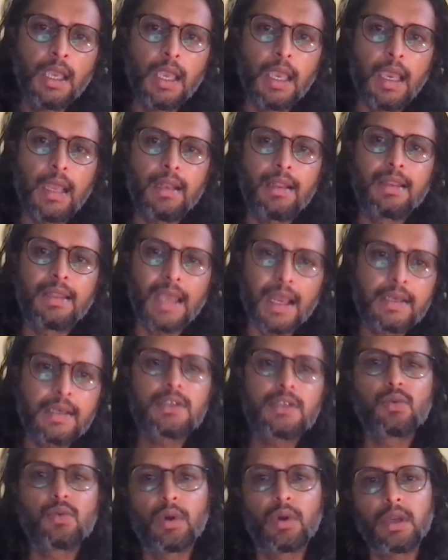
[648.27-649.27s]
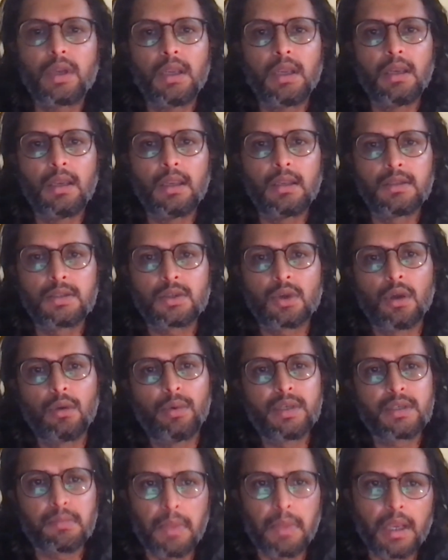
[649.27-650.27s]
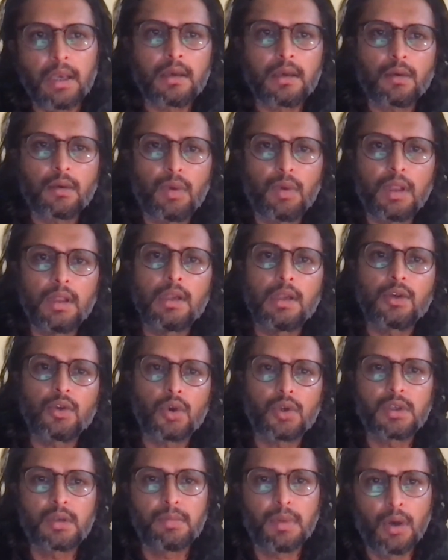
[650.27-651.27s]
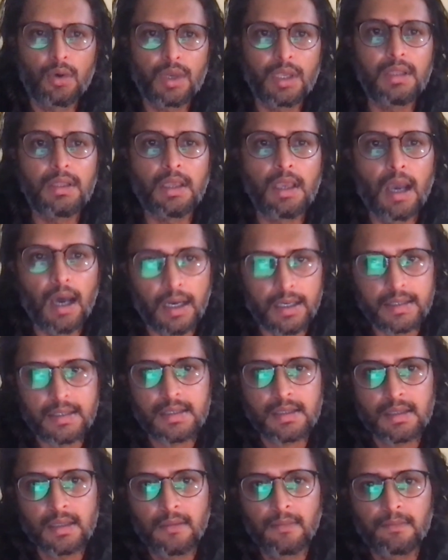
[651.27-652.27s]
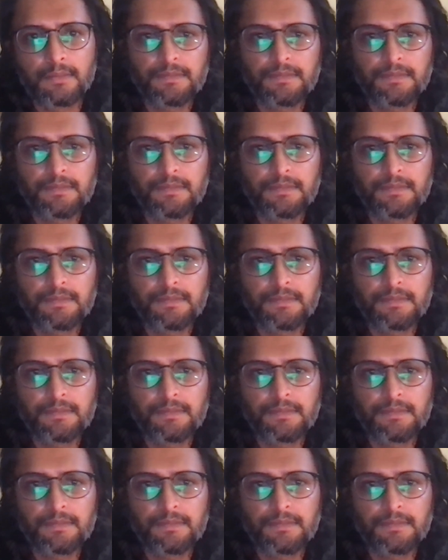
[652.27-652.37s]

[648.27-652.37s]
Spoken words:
And that is what Indians always meant when they talked about itihas.